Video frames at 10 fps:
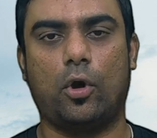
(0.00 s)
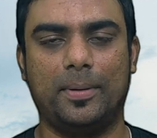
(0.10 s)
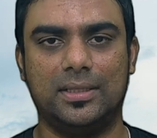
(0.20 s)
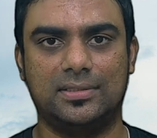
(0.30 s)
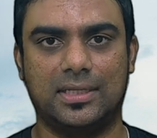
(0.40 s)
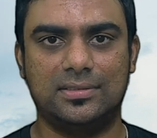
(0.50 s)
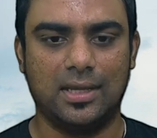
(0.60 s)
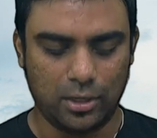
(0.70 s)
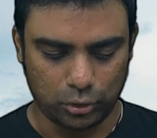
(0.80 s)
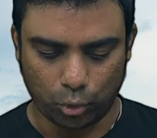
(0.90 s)
copy in the sense,
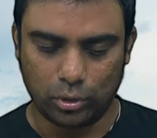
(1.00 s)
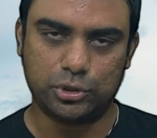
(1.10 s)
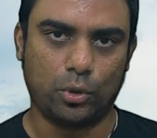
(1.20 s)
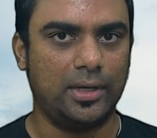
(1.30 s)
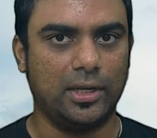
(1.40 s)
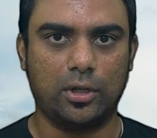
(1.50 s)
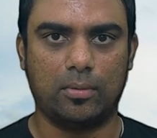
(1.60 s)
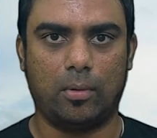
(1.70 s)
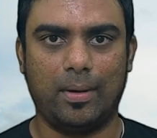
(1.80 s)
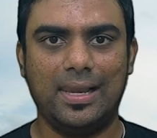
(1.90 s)
don't show it in your
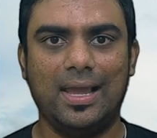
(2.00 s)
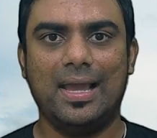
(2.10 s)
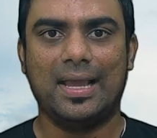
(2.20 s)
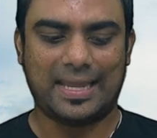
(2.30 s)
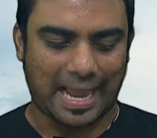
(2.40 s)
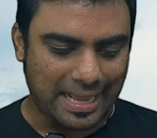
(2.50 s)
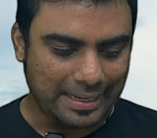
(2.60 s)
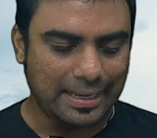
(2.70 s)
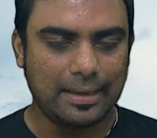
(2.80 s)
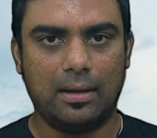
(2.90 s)
mobile.
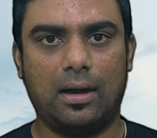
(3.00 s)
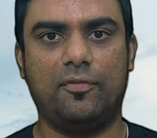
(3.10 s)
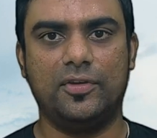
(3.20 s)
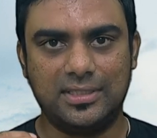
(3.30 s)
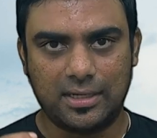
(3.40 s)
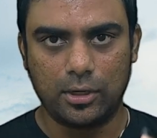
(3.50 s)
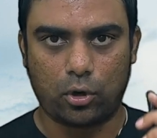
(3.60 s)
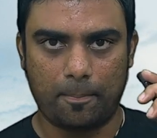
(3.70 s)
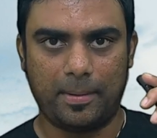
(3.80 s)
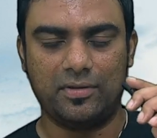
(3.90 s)
Carry a physical
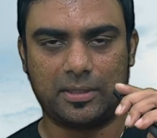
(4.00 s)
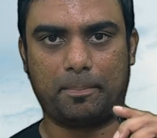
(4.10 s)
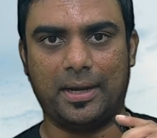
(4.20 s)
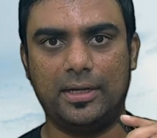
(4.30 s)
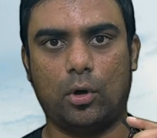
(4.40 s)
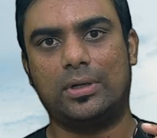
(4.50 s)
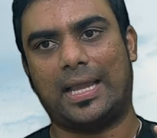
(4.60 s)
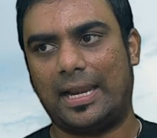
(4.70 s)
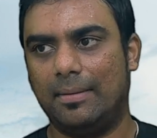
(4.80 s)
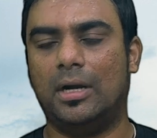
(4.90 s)
copy with a printout,
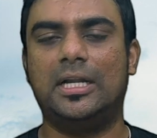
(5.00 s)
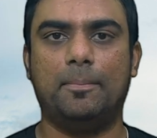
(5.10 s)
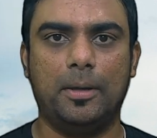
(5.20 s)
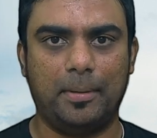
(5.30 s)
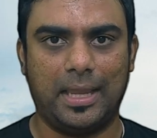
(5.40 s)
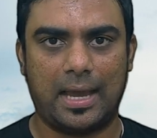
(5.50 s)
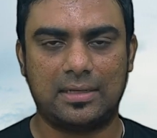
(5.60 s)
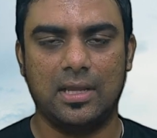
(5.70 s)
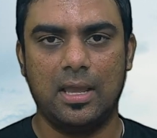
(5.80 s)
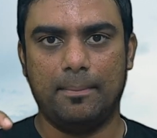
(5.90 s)
carry multiple
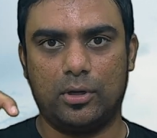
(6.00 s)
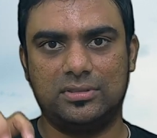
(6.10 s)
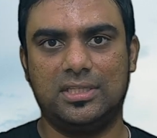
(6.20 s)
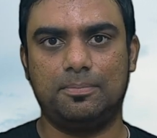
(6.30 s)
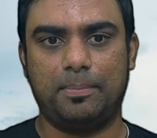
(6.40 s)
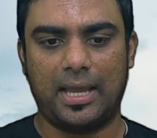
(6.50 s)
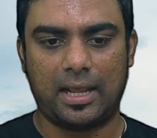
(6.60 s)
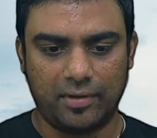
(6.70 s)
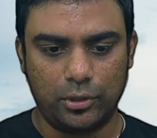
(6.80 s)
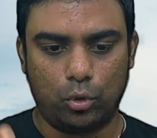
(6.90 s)
PRs, because this
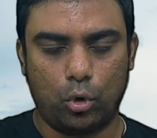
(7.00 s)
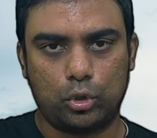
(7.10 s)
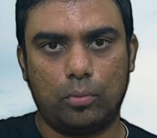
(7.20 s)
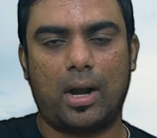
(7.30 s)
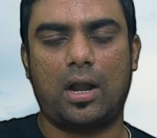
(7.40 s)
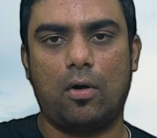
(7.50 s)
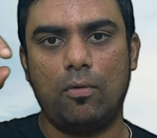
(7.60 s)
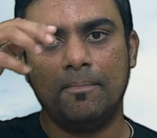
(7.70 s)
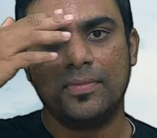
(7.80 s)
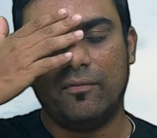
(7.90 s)
PR when you go to
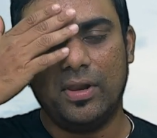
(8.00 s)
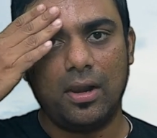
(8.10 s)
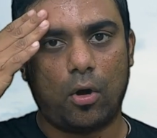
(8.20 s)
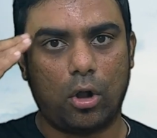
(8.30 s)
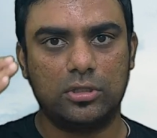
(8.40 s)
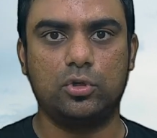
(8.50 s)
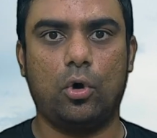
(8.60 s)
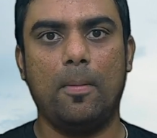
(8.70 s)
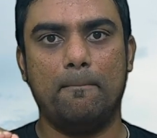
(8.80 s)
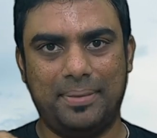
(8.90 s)
Macau will
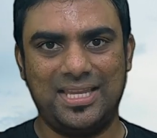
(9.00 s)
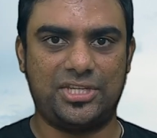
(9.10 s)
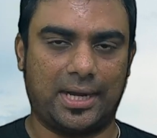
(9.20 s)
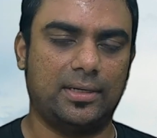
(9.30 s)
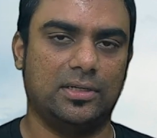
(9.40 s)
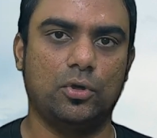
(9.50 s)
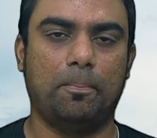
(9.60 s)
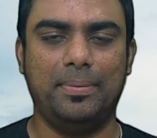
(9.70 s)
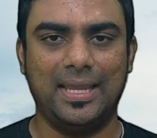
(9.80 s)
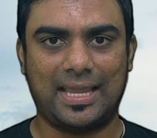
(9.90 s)
also be checked. So
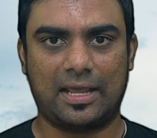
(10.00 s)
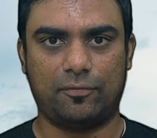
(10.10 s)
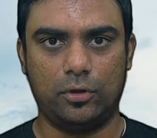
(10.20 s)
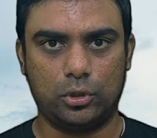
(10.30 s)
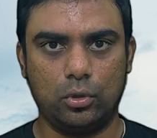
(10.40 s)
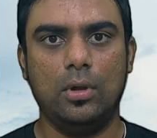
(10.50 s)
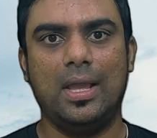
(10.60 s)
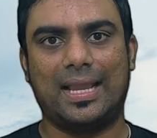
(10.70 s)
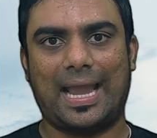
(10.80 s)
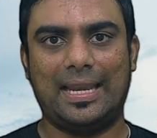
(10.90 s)
be careful
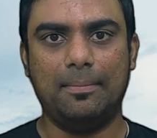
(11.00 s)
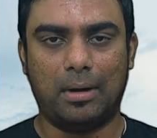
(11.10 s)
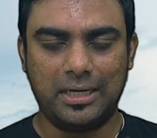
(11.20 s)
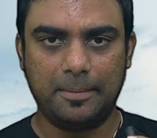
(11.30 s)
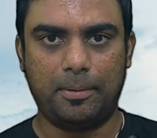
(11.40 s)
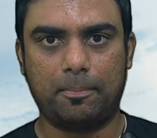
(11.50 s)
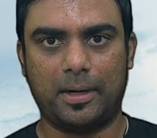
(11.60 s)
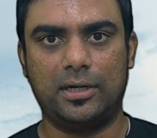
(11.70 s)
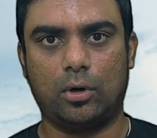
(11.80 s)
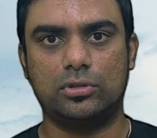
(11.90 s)
to carry multiple
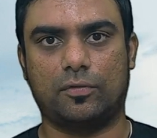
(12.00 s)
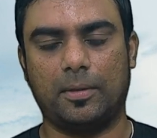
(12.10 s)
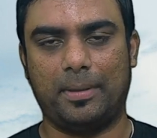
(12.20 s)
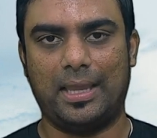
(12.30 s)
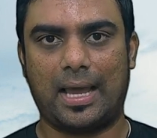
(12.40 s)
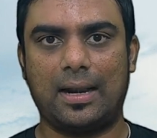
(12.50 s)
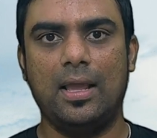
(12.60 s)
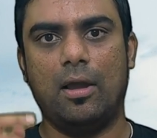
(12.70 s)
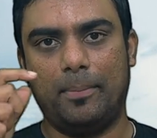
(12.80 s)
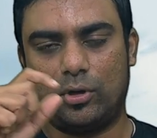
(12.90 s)
printouts of the PR,
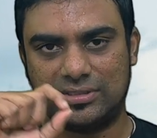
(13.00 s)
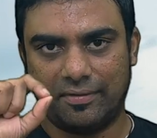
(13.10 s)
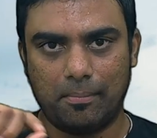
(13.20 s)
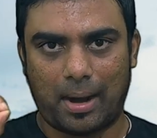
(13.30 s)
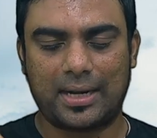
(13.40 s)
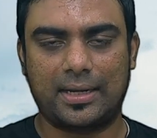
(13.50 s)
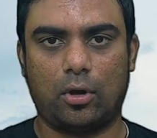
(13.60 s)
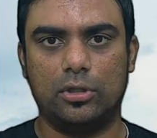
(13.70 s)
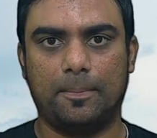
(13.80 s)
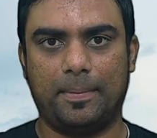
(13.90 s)
because they will mark
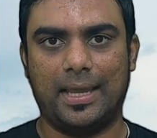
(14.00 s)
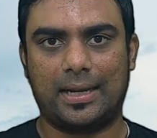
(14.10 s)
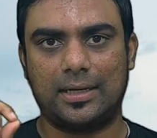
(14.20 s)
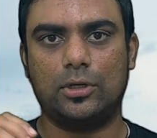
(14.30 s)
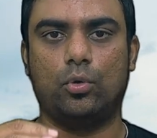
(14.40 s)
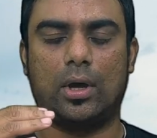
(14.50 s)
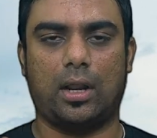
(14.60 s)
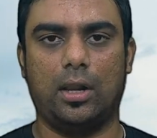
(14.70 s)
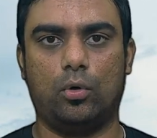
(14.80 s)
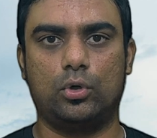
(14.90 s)
on the PR that you are
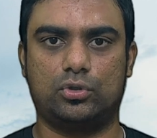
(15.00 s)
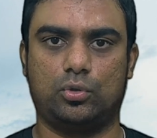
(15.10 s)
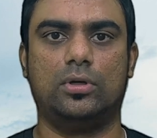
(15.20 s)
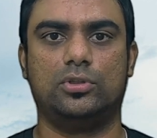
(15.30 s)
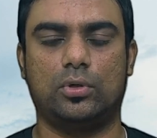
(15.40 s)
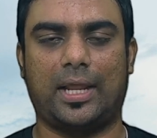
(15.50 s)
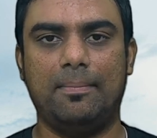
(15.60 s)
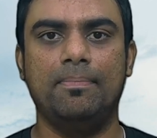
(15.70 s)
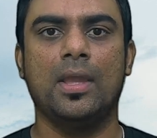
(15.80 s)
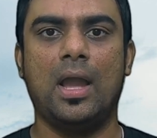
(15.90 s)
allowed to so and so
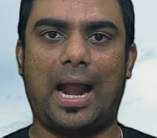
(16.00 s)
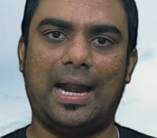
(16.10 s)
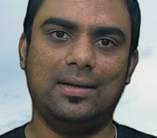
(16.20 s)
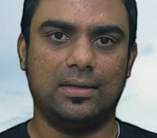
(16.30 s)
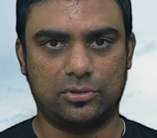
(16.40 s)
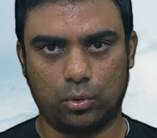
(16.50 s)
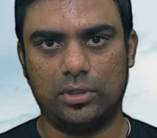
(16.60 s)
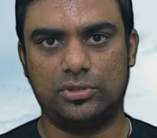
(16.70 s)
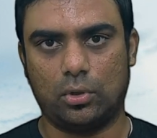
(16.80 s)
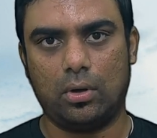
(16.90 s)
time and so
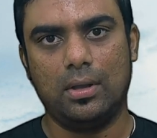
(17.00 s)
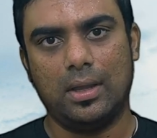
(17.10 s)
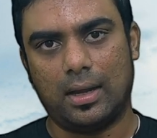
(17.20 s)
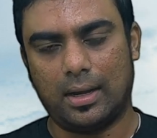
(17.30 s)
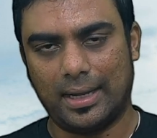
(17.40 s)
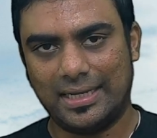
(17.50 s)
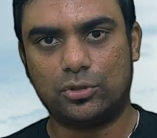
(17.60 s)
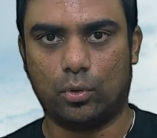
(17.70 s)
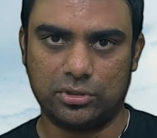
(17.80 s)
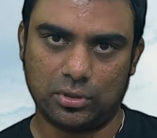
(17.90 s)
and so in
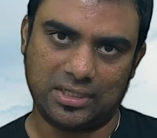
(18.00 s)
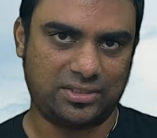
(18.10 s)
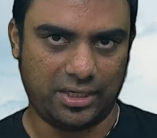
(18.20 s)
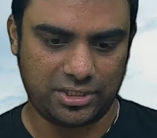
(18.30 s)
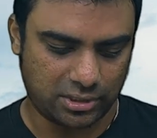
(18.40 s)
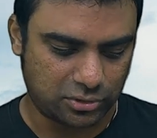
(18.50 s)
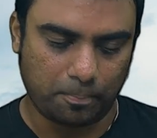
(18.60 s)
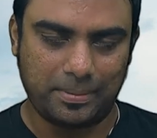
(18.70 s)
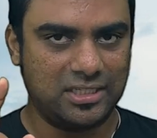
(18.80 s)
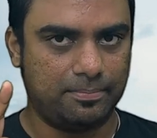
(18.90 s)
so and so destination. So
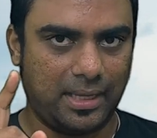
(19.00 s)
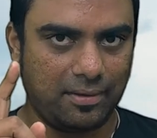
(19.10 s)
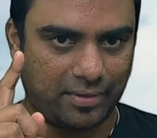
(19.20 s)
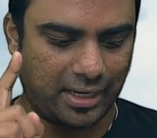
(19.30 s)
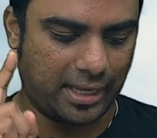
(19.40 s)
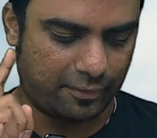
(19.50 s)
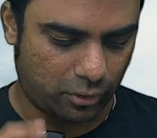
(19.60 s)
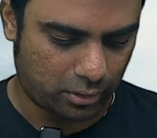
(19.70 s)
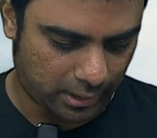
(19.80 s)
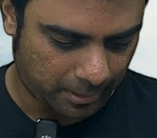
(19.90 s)
please be very
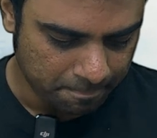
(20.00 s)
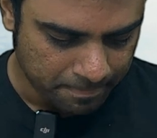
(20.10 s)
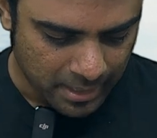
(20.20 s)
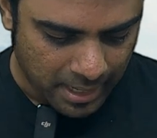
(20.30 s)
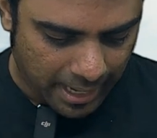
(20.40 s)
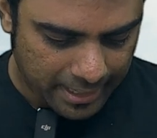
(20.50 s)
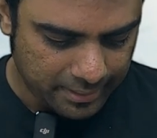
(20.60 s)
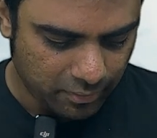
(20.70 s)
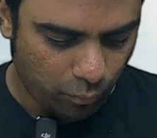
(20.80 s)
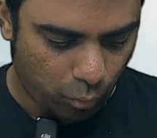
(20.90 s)
careful on that.
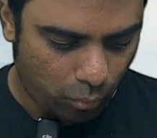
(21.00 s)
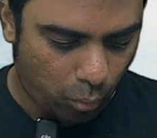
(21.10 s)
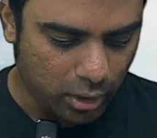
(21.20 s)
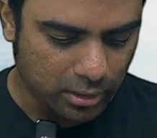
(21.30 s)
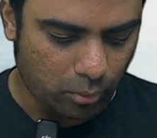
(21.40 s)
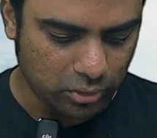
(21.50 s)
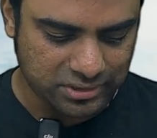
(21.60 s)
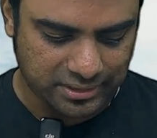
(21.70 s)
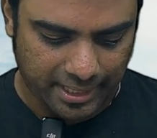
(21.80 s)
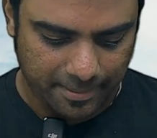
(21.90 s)
And what about
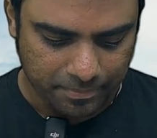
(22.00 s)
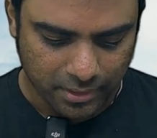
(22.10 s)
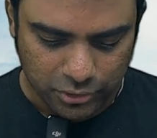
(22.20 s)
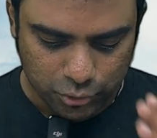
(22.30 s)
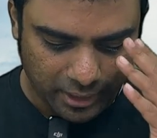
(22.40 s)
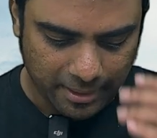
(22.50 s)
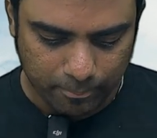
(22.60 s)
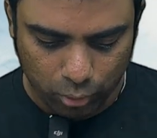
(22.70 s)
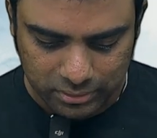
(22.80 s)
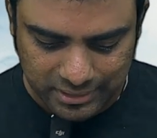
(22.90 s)
stay? Should I
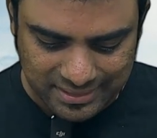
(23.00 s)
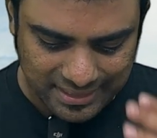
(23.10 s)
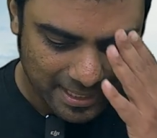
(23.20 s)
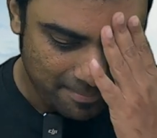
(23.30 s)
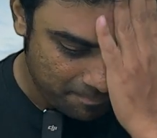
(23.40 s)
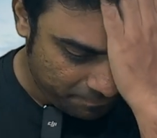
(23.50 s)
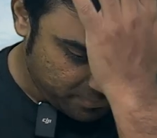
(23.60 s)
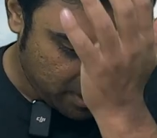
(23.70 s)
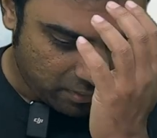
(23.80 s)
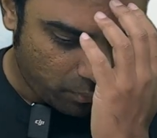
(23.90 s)
book the same
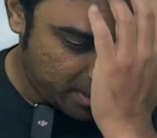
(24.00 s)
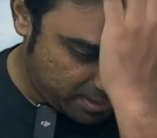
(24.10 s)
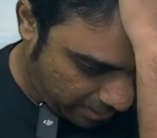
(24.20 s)
when